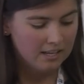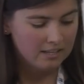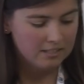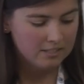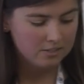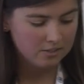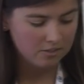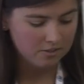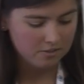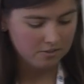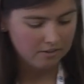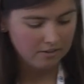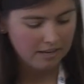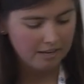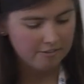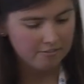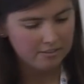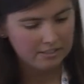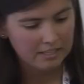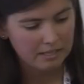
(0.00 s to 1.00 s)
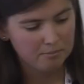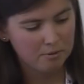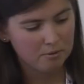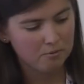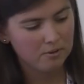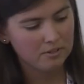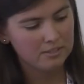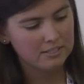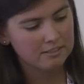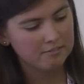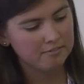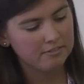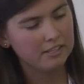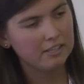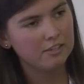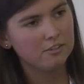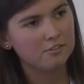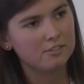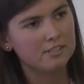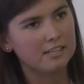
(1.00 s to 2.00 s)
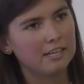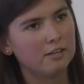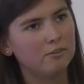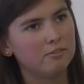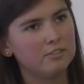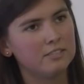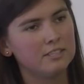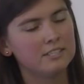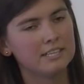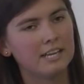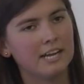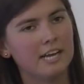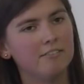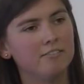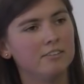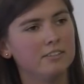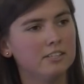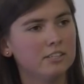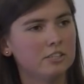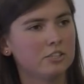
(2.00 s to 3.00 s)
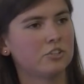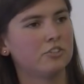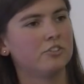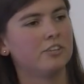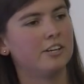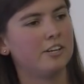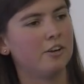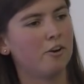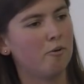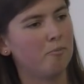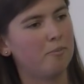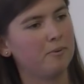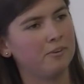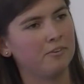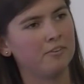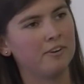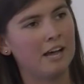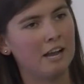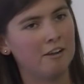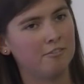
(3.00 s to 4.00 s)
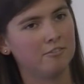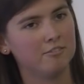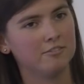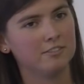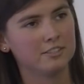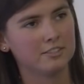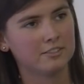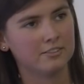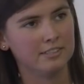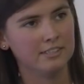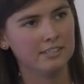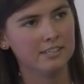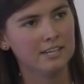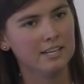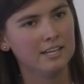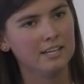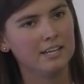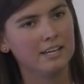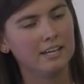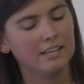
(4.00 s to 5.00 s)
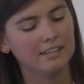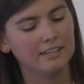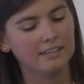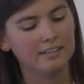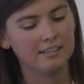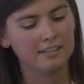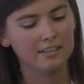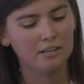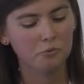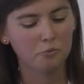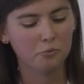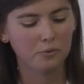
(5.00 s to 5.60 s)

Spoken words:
So every time I watch something in those languages, I have a dictionary open on half of the screen, and then